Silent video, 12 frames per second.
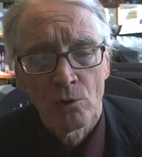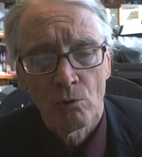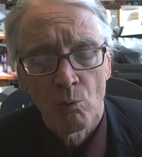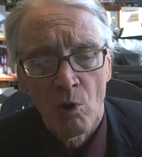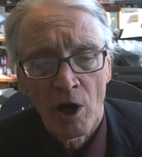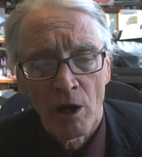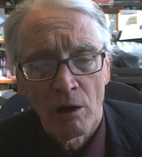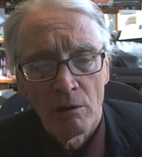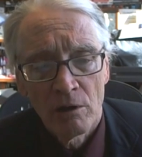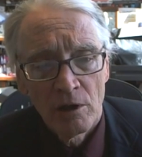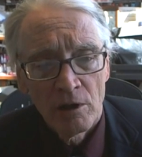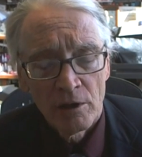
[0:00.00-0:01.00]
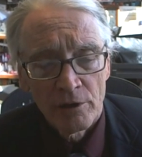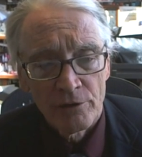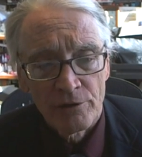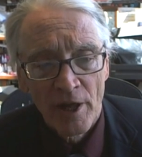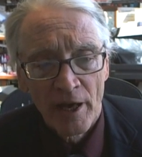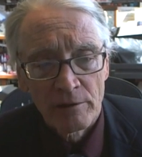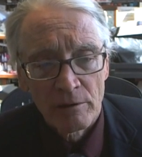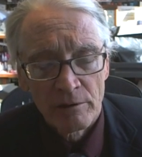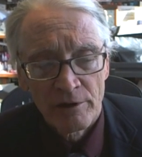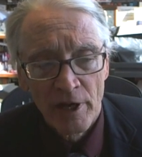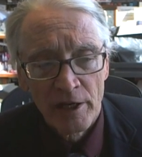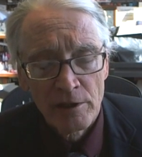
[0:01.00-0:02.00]
full well that
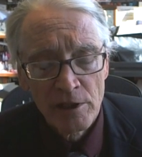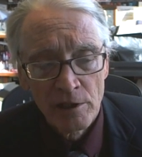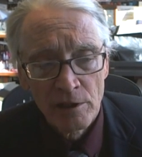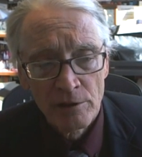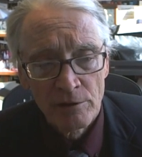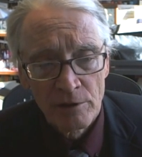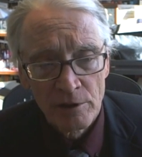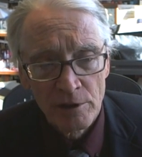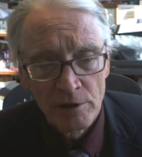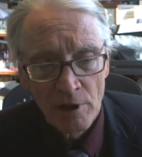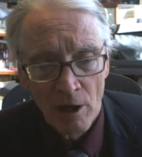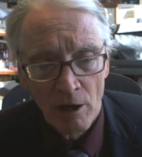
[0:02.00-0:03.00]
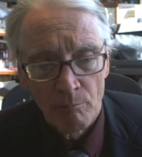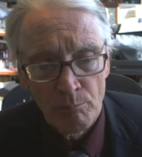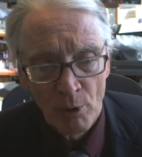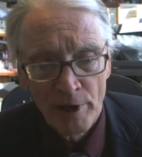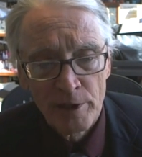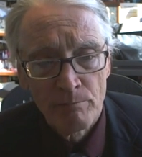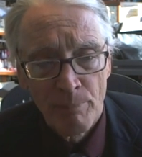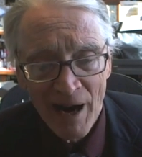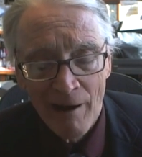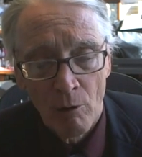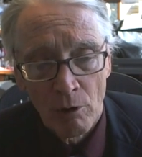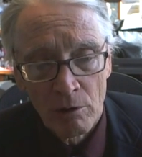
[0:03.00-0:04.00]
they need the brain
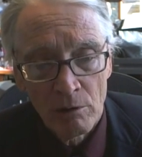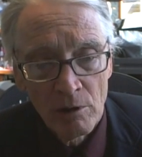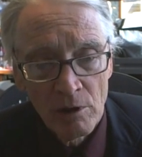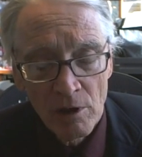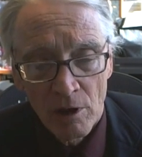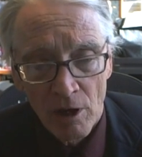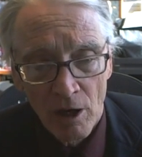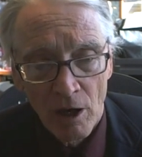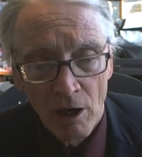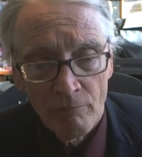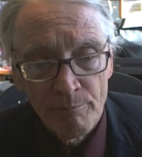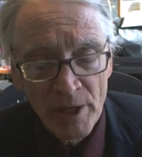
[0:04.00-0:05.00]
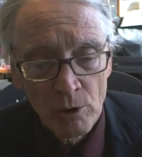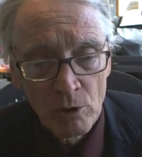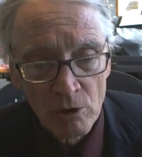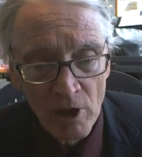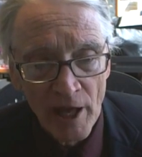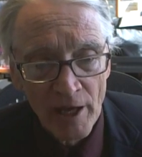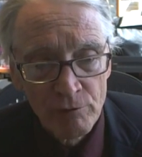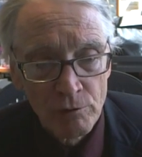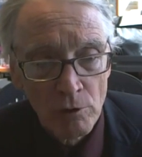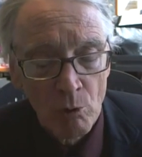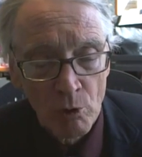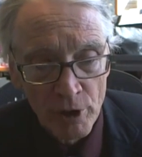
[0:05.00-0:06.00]
power of middle
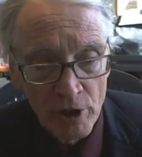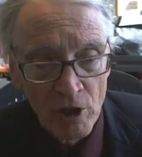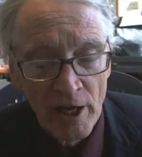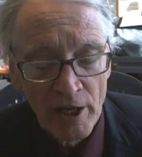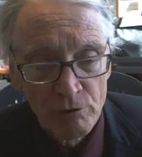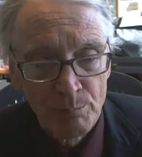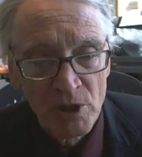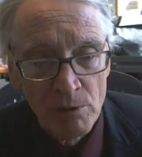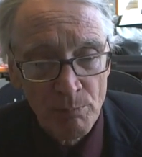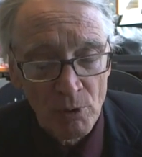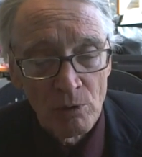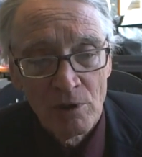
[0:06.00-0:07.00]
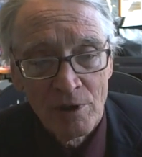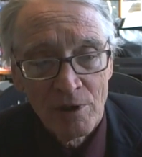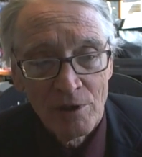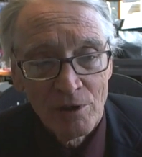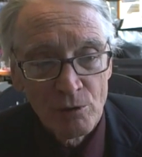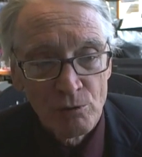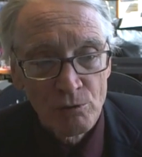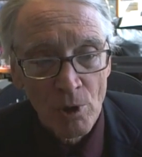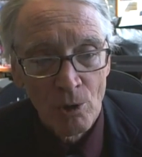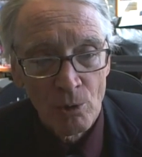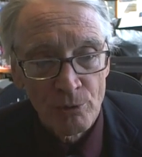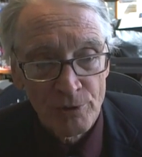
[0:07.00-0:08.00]
class, lower class people.
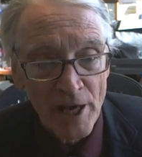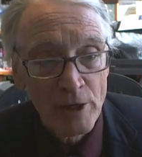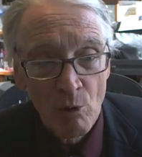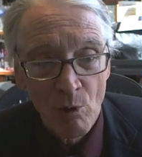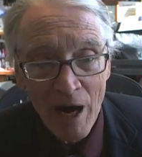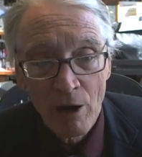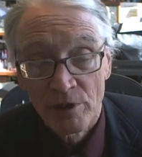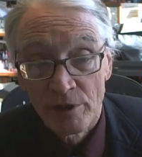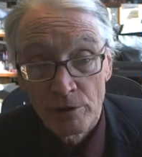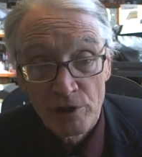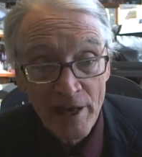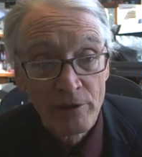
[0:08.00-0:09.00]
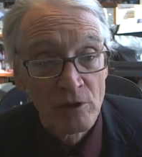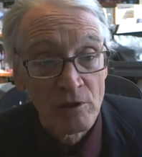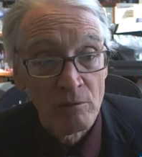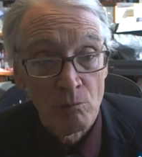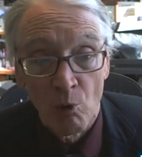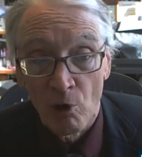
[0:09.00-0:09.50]
So they go out and get them